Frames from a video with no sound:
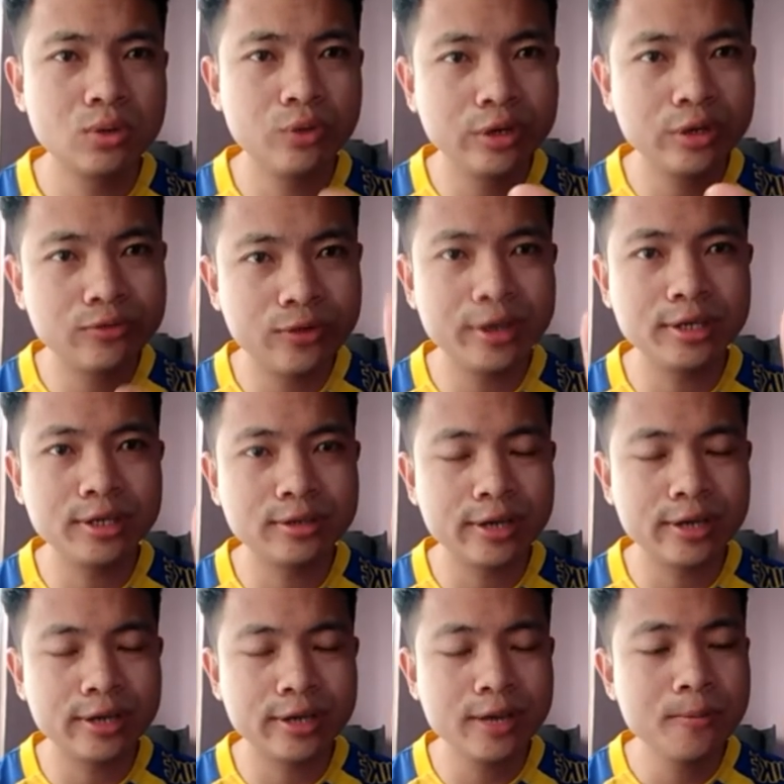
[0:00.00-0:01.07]
Wait for it,
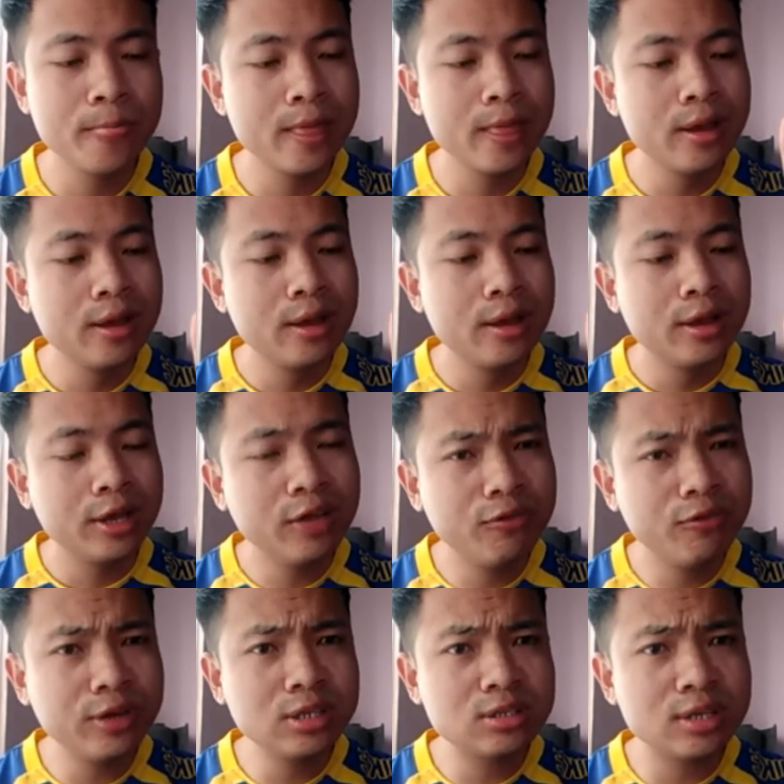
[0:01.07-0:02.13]
okay?
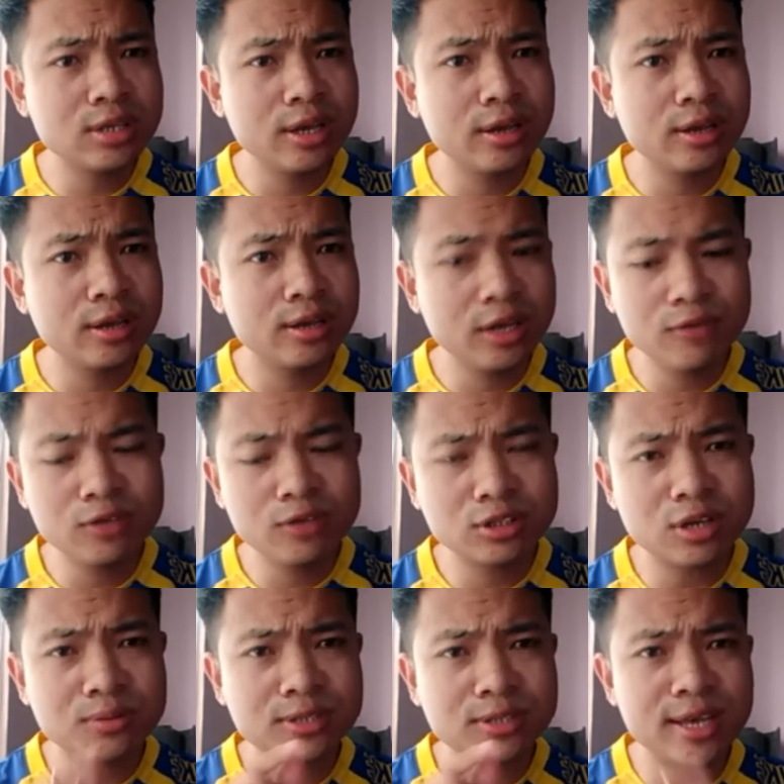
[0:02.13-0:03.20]
if it is if the
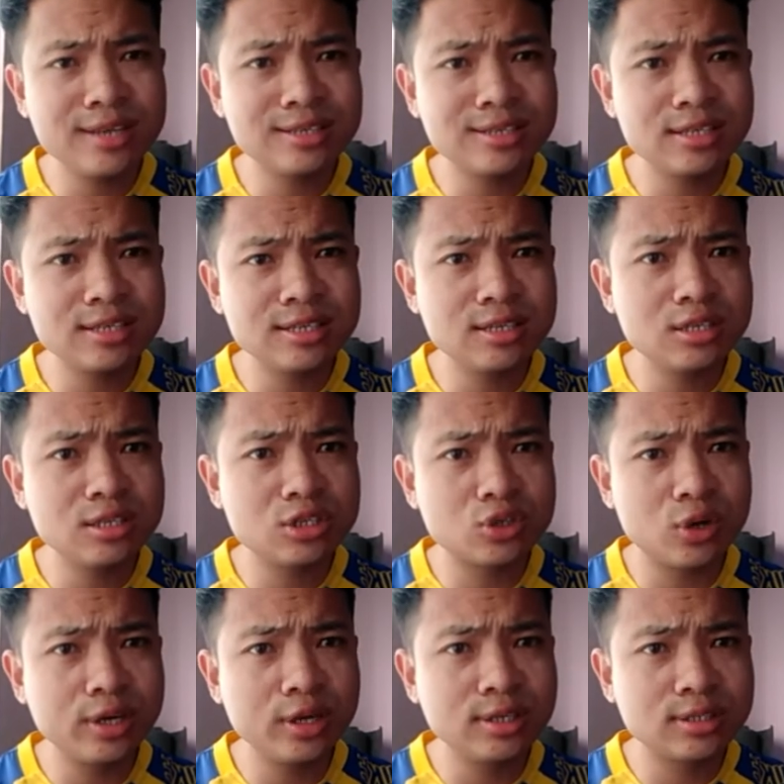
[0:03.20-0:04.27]
substance is in
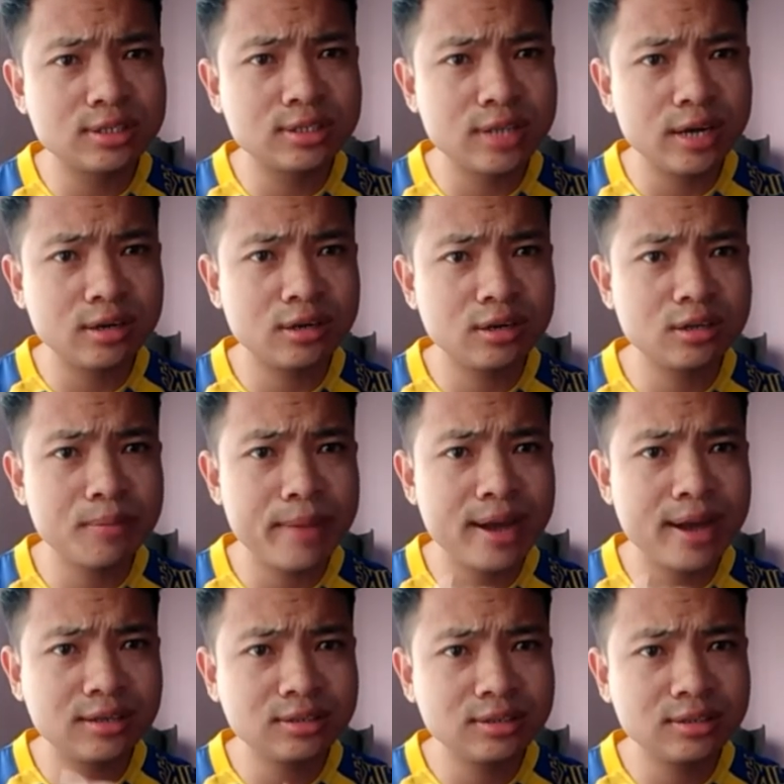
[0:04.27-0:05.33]
solid state or the
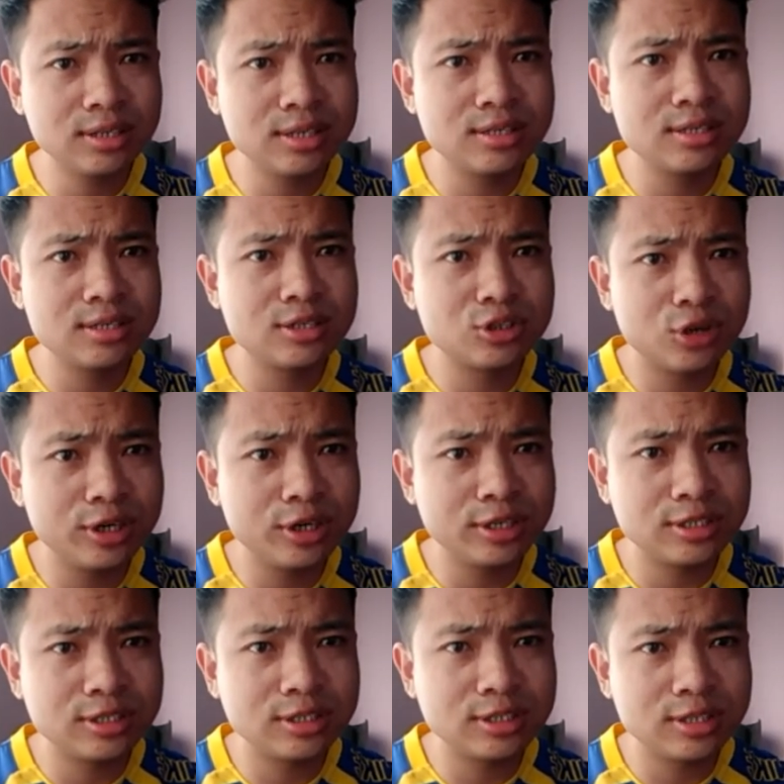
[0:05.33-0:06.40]
matter is in
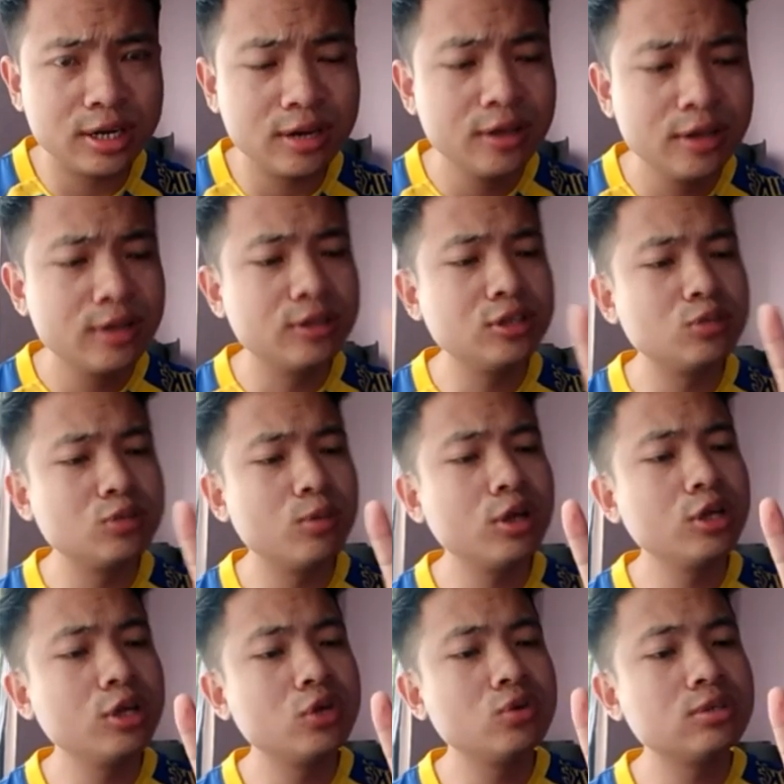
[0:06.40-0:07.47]
solid state, these
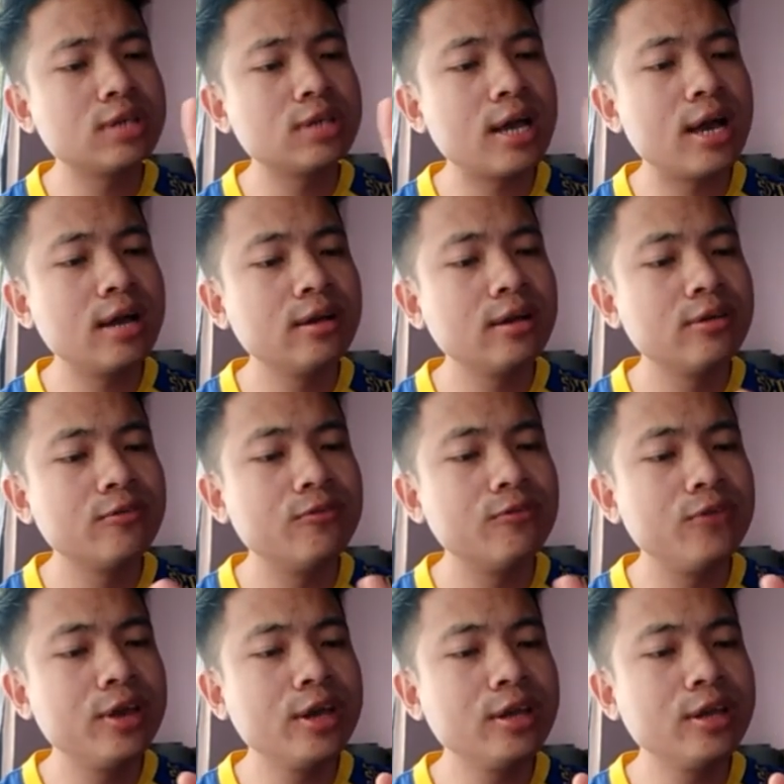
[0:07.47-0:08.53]
molecules are
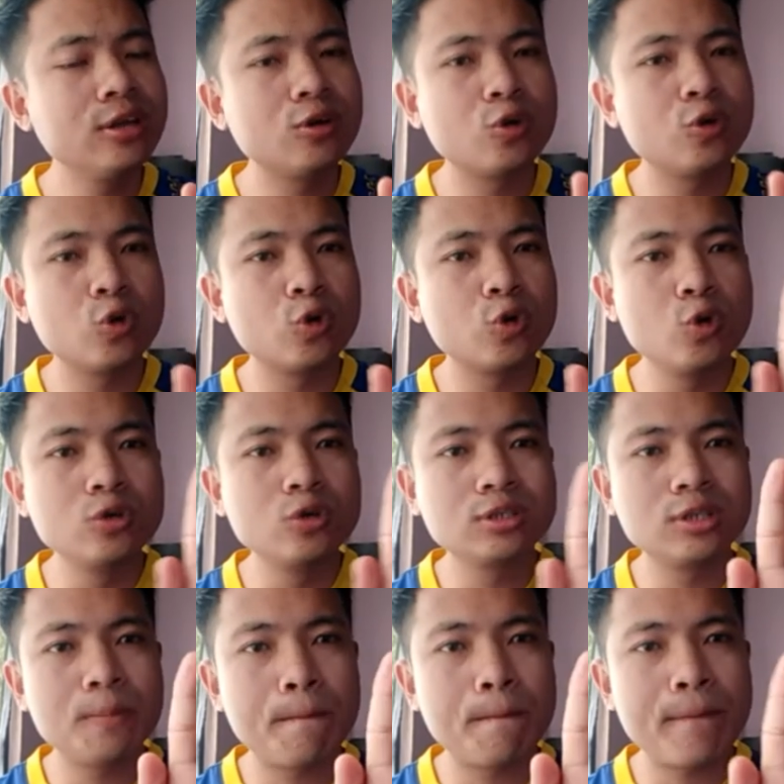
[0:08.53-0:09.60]
very
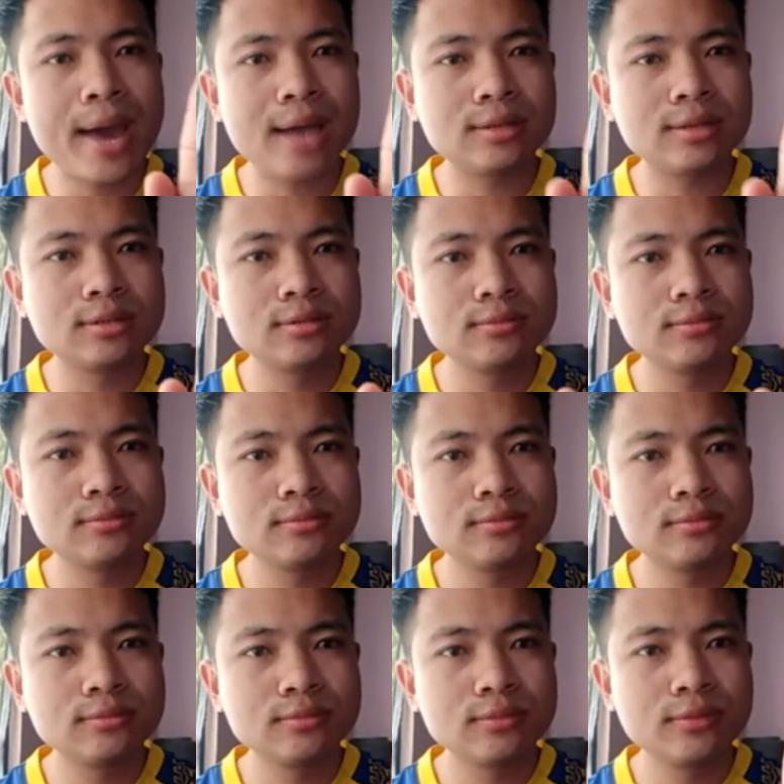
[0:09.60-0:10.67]
closely packed,
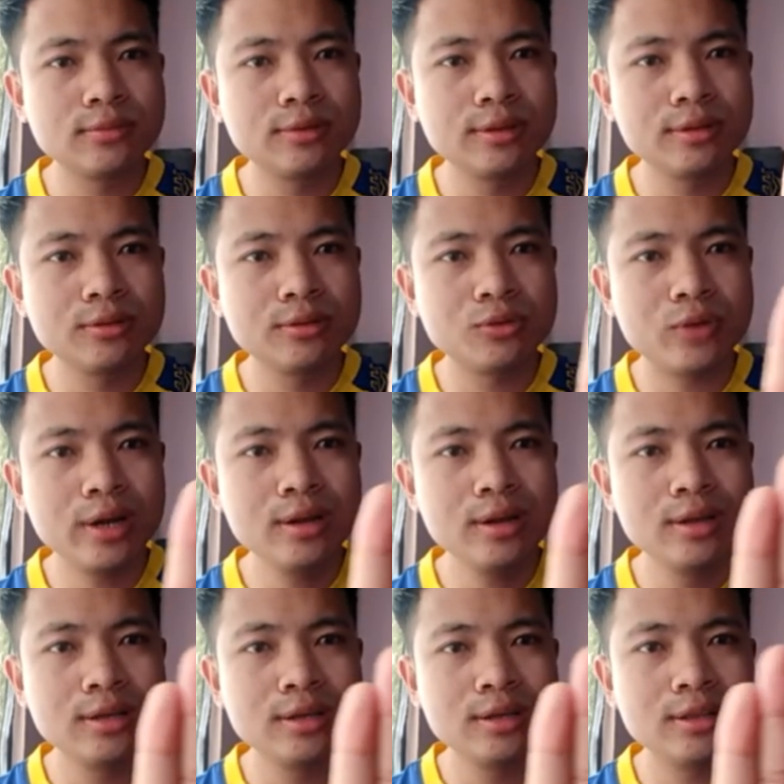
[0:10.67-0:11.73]

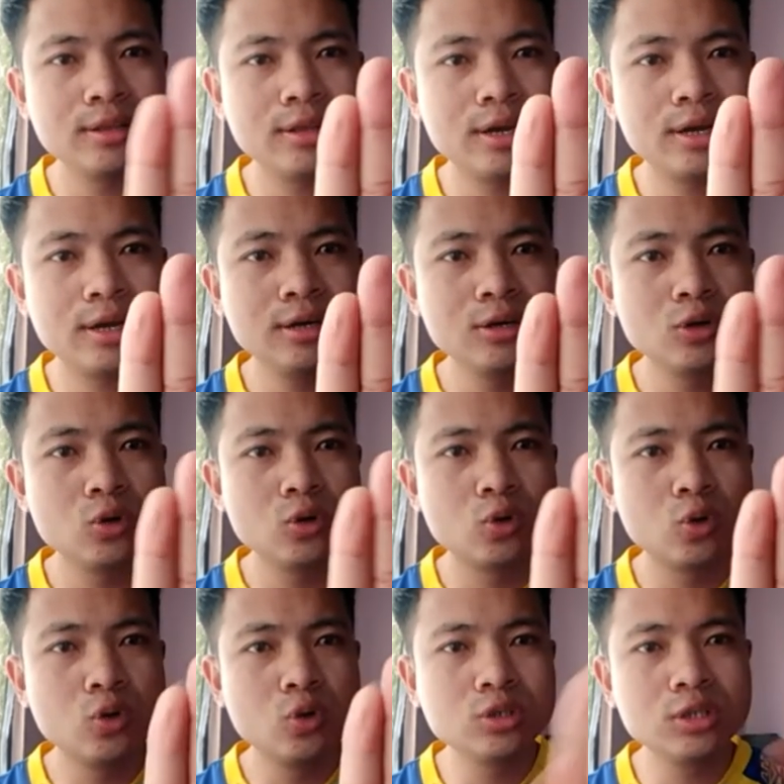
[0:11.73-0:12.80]
right? They are
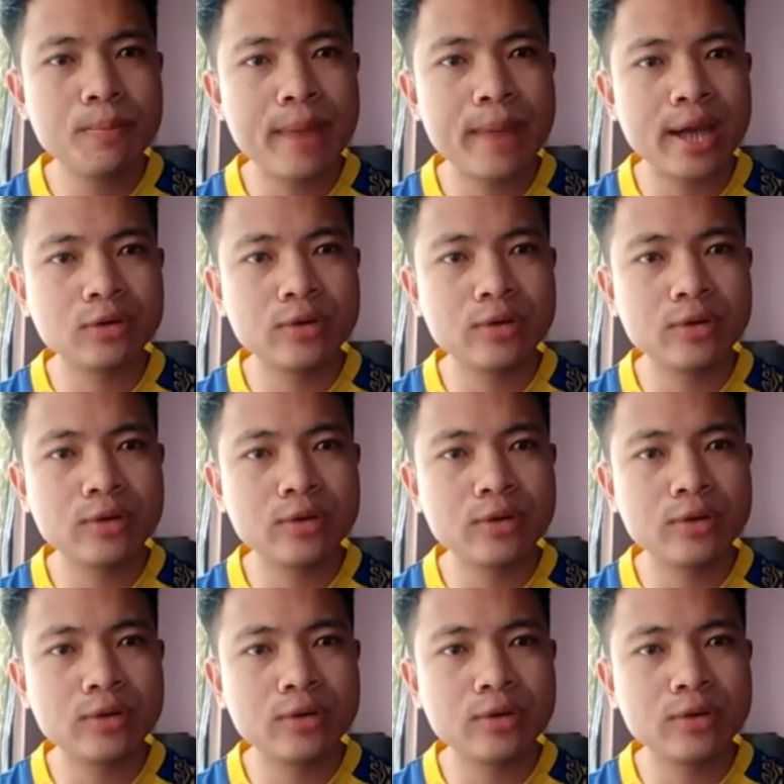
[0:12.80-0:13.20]
closely packed.